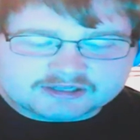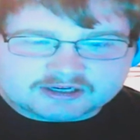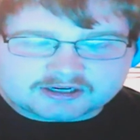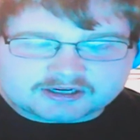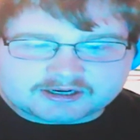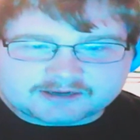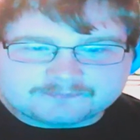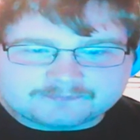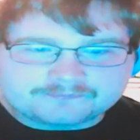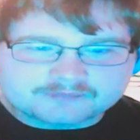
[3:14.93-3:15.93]
Um,
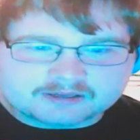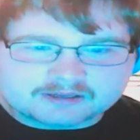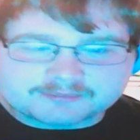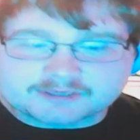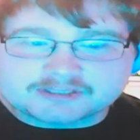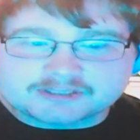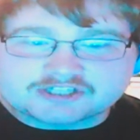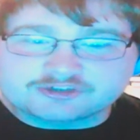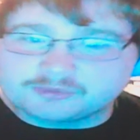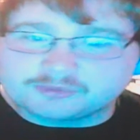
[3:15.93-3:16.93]
become a
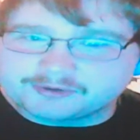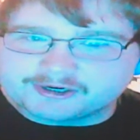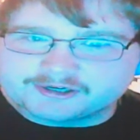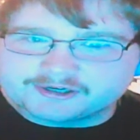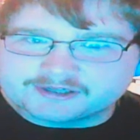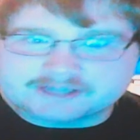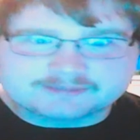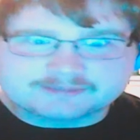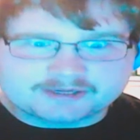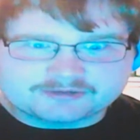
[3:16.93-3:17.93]
digital warrior. That's
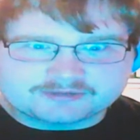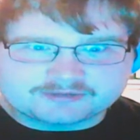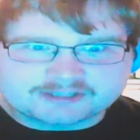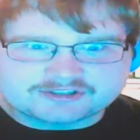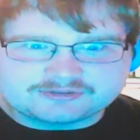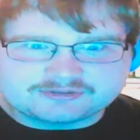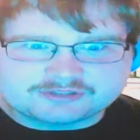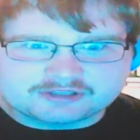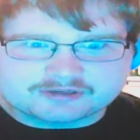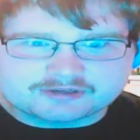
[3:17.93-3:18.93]
the new. That's the new
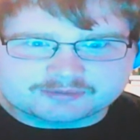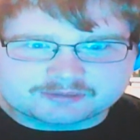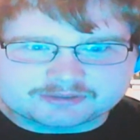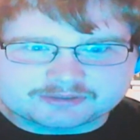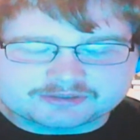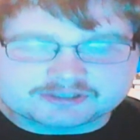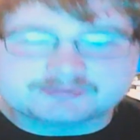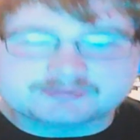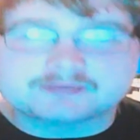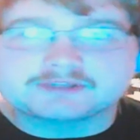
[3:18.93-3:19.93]
slogan we're gonna be using.
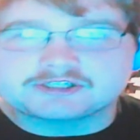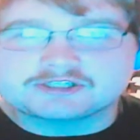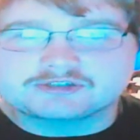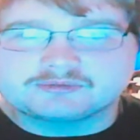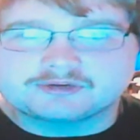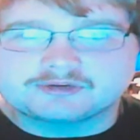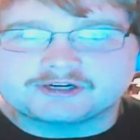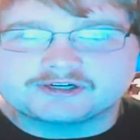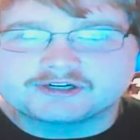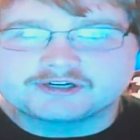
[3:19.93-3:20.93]
Become a digital warrior.
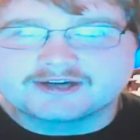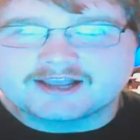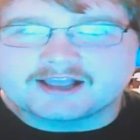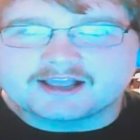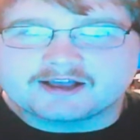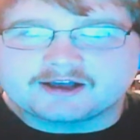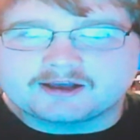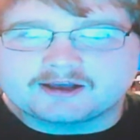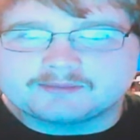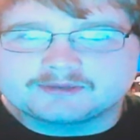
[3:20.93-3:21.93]
Um,